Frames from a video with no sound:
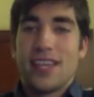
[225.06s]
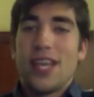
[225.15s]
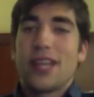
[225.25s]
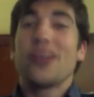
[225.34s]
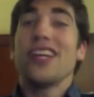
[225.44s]

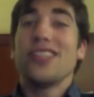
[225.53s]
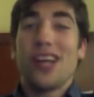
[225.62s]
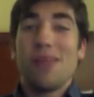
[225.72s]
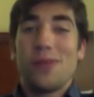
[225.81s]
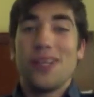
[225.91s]
Great
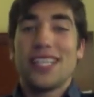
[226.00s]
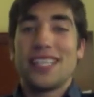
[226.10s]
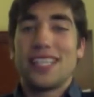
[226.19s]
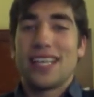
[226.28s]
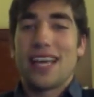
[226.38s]
job
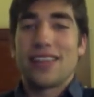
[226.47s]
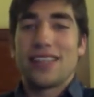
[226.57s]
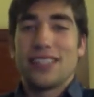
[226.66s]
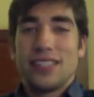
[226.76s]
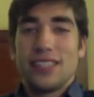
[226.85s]
working
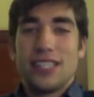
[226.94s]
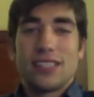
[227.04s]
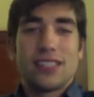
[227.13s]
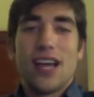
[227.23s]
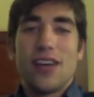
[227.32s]
together.
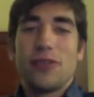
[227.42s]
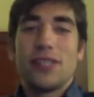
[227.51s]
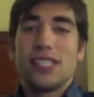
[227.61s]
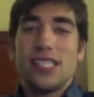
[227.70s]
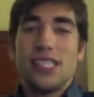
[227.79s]
It's not
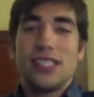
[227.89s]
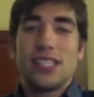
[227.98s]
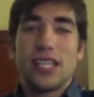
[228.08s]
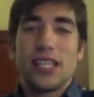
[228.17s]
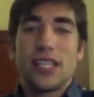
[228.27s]
always
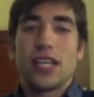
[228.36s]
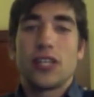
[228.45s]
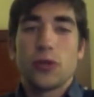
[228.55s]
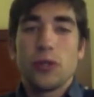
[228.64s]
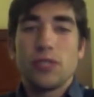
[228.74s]
easy getting a
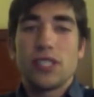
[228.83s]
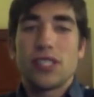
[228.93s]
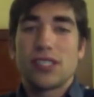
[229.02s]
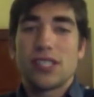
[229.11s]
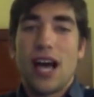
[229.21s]
group to
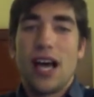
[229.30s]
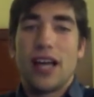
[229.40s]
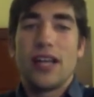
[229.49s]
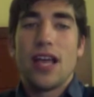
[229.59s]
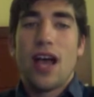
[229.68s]

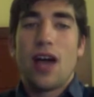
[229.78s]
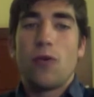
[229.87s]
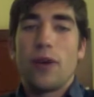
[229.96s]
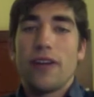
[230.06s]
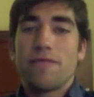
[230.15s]
decide
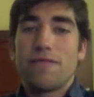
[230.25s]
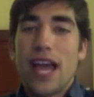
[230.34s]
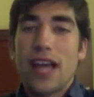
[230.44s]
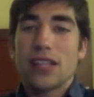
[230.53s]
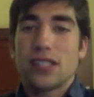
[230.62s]
on where
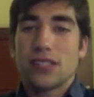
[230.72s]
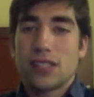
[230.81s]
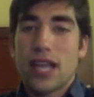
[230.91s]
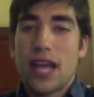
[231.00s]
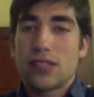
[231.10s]
facts and
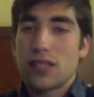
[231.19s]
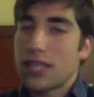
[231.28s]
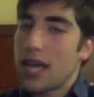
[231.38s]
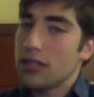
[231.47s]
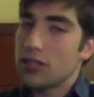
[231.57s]
stats
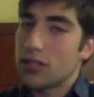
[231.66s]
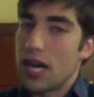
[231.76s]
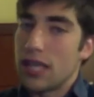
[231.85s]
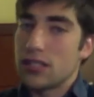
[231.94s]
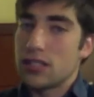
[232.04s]
are
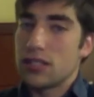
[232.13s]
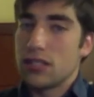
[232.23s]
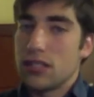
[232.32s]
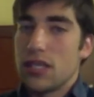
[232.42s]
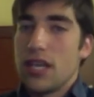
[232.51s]
categorized.
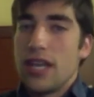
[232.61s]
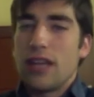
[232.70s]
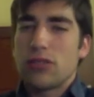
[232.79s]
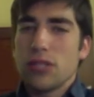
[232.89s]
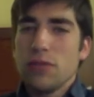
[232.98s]

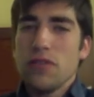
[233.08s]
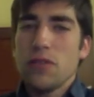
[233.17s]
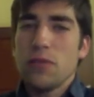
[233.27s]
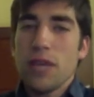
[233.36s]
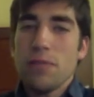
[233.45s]
Now, some of
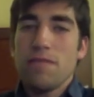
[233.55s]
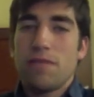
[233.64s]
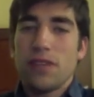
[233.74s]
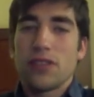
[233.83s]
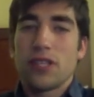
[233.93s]
you might be
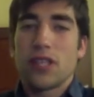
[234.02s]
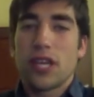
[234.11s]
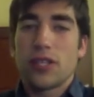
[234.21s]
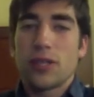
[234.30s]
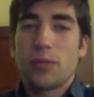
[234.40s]
feeling
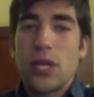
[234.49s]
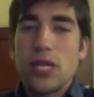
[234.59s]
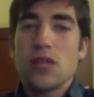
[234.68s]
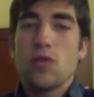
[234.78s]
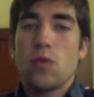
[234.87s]
like your
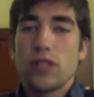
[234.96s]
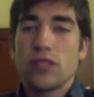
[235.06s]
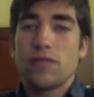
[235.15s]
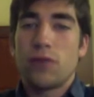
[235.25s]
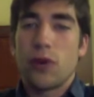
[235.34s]
opinion
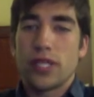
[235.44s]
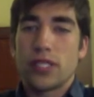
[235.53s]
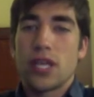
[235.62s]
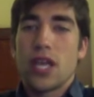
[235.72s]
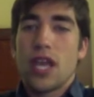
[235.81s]
wasn't
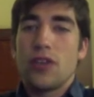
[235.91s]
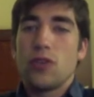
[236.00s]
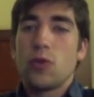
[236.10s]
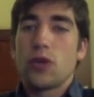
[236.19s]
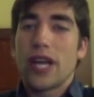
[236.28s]
voiced and
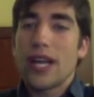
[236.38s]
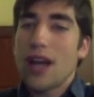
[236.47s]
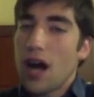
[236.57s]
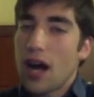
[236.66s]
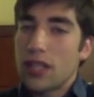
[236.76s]
you were
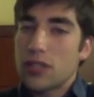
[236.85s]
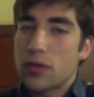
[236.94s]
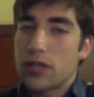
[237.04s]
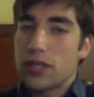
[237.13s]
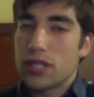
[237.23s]
at odds
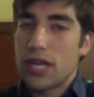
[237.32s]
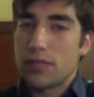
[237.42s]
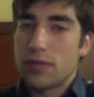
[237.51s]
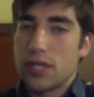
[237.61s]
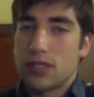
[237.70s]
with your
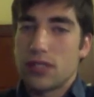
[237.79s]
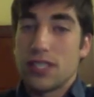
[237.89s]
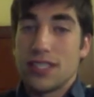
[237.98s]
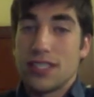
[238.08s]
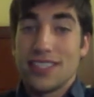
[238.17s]
classmates.
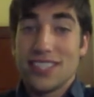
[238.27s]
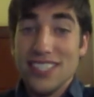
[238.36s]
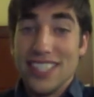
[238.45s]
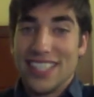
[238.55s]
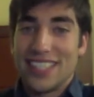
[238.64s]

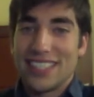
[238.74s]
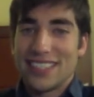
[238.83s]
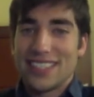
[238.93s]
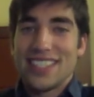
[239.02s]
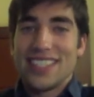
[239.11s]
Good.
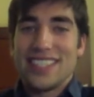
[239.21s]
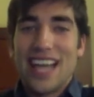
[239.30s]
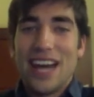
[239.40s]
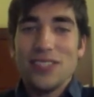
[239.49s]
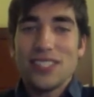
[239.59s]

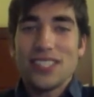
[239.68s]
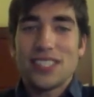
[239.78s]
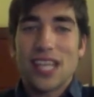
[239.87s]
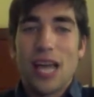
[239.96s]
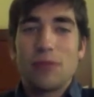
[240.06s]
Now is the
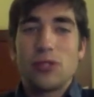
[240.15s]
time to